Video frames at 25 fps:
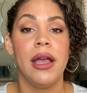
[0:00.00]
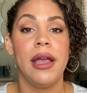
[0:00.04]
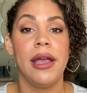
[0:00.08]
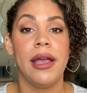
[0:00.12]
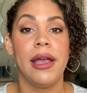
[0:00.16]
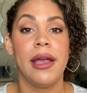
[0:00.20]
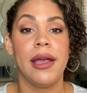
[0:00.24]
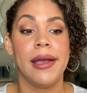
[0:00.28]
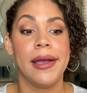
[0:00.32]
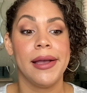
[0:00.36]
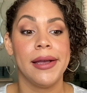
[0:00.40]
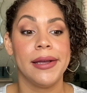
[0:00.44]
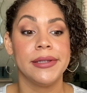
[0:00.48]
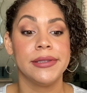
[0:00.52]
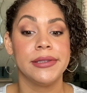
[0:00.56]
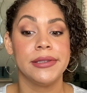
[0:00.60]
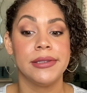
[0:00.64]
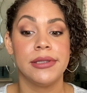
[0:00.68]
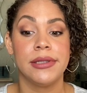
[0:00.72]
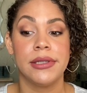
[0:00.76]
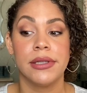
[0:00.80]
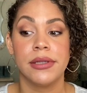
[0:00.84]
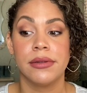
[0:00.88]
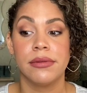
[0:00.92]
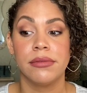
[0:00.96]

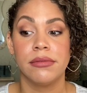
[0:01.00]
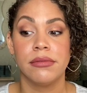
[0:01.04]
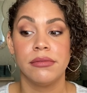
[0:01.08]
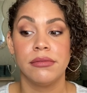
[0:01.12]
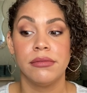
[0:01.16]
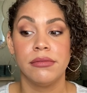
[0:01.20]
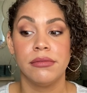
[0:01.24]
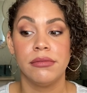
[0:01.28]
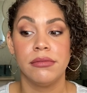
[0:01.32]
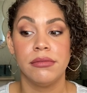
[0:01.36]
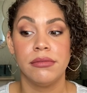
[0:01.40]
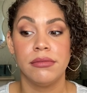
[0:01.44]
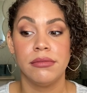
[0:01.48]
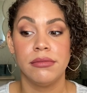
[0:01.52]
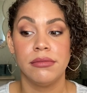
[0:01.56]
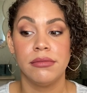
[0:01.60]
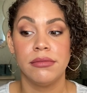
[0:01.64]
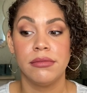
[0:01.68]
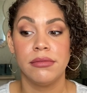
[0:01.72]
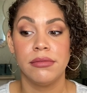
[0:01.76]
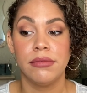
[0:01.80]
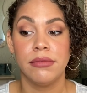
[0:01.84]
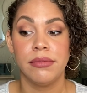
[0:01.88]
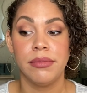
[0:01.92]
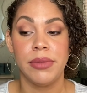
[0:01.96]
And
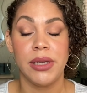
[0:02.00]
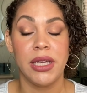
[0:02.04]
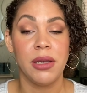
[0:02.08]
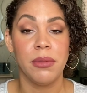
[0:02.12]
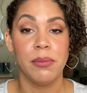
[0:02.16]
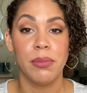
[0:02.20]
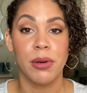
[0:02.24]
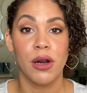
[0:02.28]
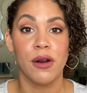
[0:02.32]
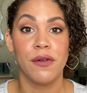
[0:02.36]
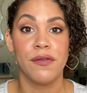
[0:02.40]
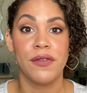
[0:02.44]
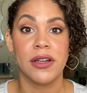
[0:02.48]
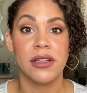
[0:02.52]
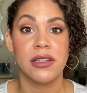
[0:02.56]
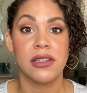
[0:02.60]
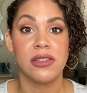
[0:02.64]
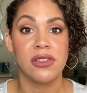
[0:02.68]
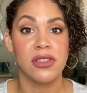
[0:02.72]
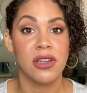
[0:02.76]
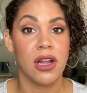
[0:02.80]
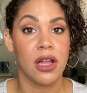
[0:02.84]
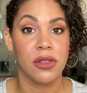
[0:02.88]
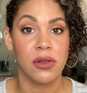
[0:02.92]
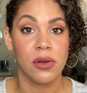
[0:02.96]
being perfect
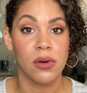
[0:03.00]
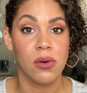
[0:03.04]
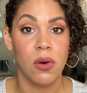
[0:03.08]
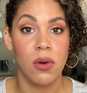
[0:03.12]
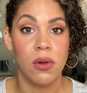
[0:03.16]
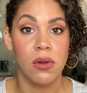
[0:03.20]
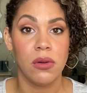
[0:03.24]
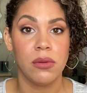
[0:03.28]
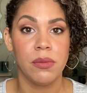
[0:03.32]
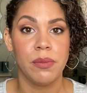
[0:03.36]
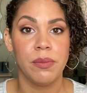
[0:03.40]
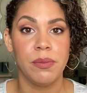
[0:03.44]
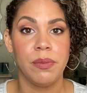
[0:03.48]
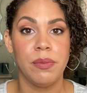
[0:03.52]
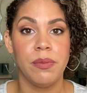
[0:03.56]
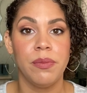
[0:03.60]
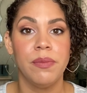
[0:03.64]
is not the goal.